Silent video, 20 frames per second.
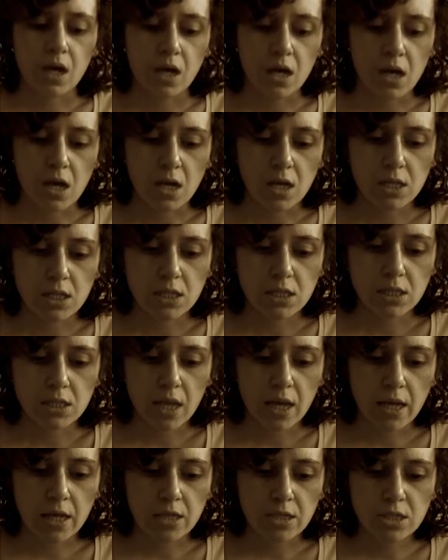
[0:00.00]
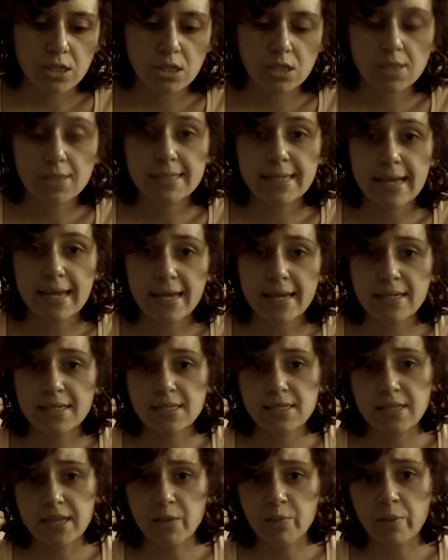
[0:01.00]
But I just
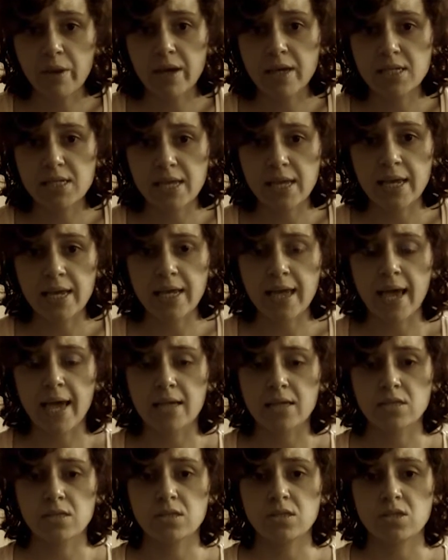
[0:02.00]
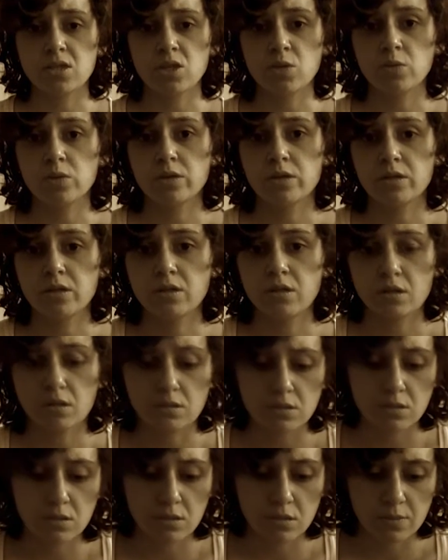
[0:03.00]
take it day by day and see
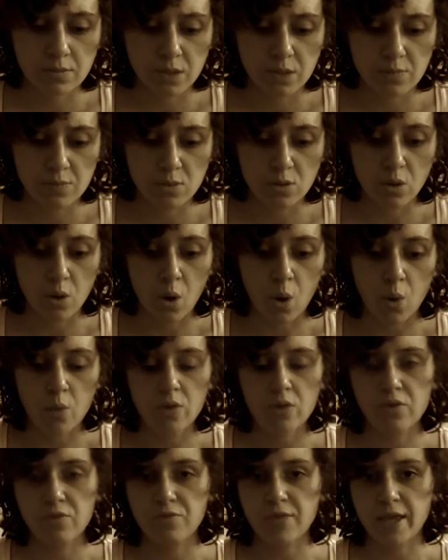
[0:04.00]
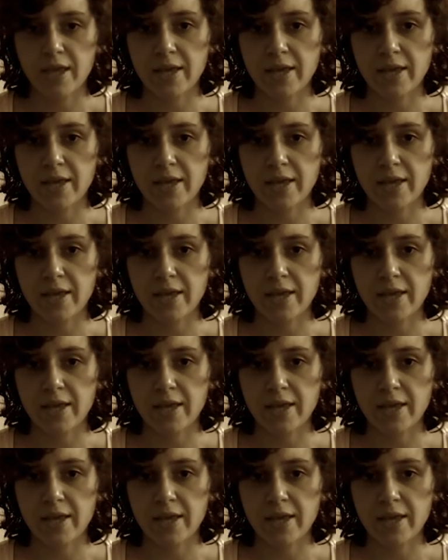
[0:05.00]
where the symptoms go.